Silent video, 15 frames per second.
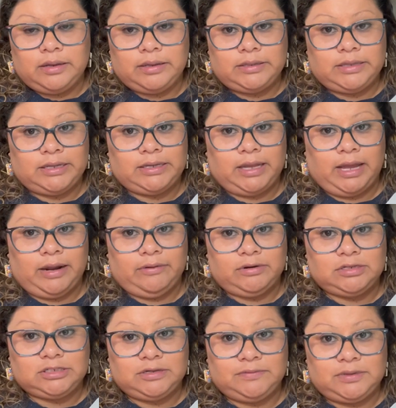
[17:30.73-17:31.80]
that I
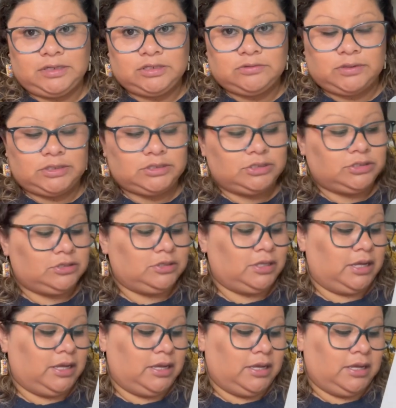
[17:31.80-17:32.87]
received these ones
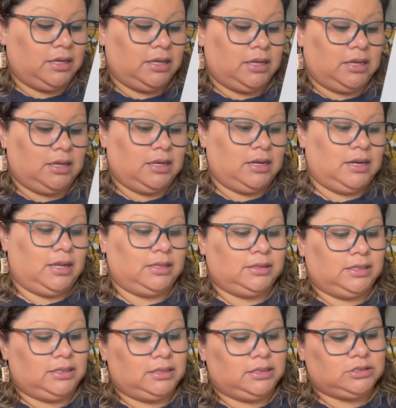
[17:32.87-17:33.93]
today, and I
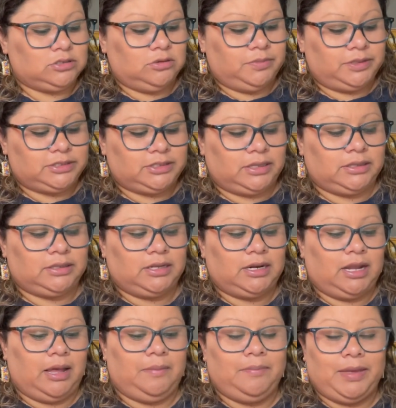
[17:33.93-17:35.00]
think this could be
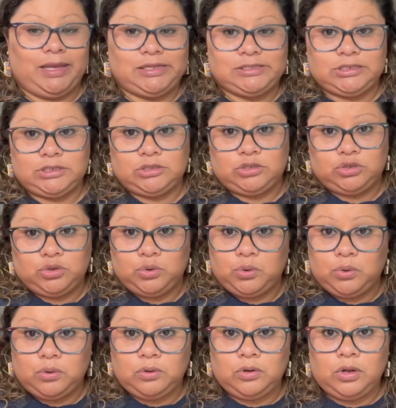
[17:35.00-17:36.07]
something amazing
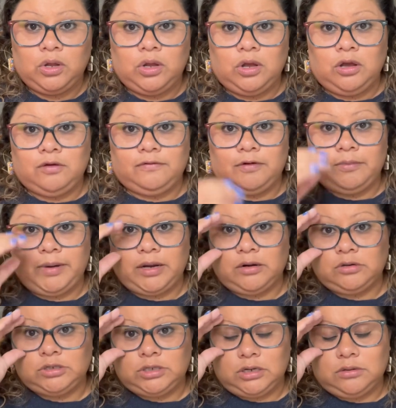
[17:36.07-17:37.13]
tool for my
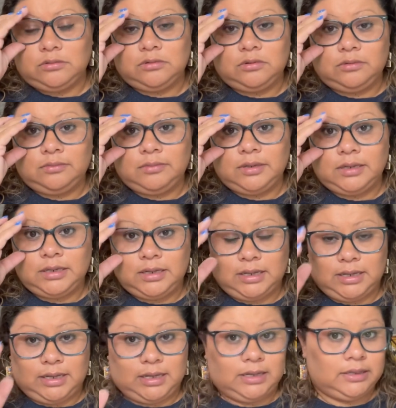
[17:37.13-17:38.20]
crochet room,
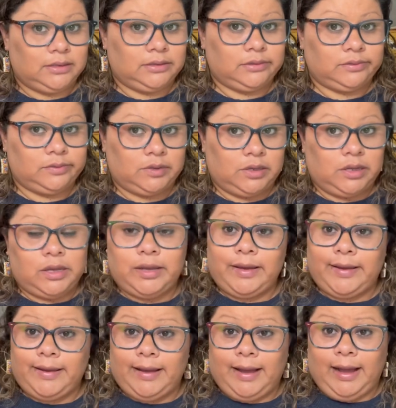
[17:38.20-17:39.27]
and
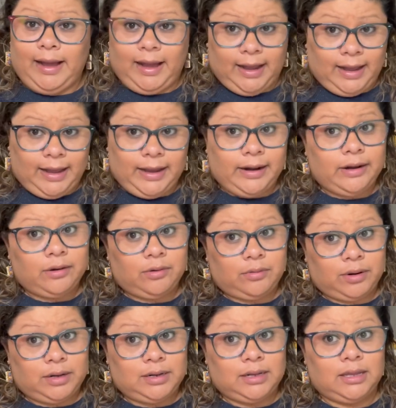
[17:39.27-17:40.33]
I
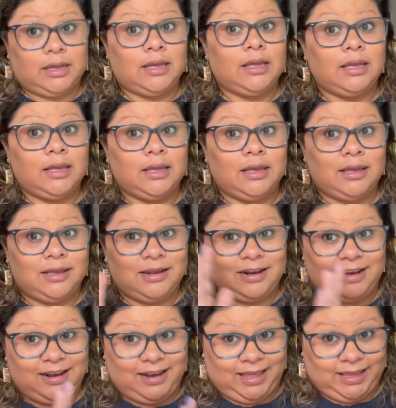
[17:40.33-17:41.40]
really
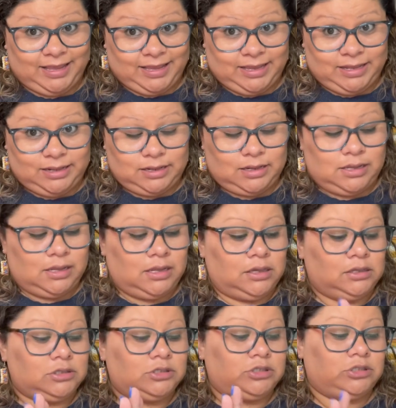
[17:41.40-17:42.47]
like it.
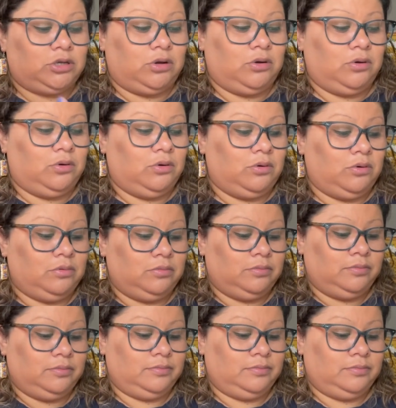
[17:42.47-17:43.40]
So,